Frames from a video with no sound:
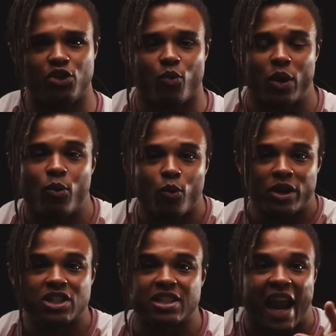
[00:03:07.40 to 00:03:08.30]
you, we,
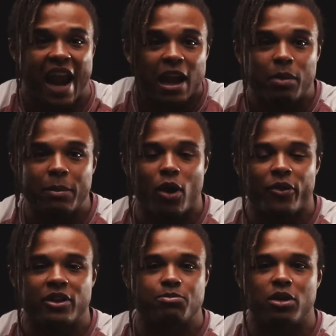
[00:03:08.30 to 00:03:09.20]
we just handed people
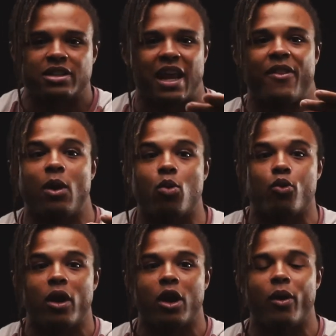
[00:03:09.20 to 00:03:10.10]
out these books and they were
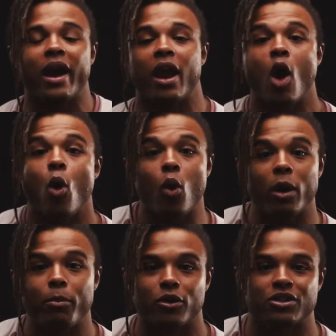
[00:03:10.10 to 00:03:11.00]
running away.
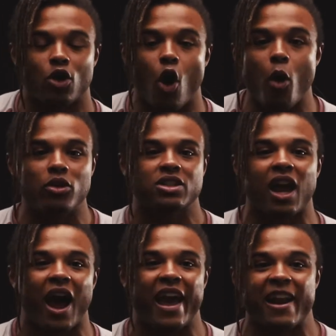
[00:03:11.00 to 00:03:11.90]
One person almost
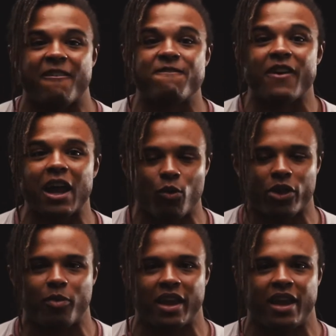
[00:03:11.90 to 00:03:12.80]
got in a fight
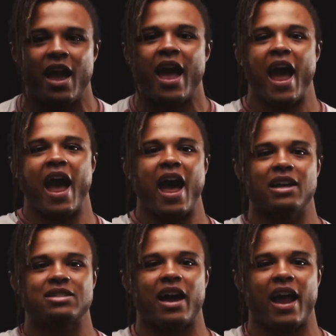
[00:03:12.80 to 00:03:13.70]
with me
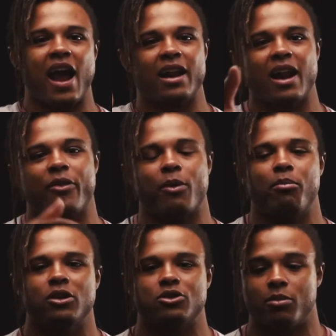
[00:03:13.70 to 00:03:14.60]
as I handed out the
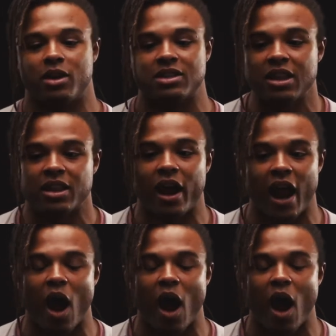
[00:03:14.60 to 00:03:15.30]
book to him because he thought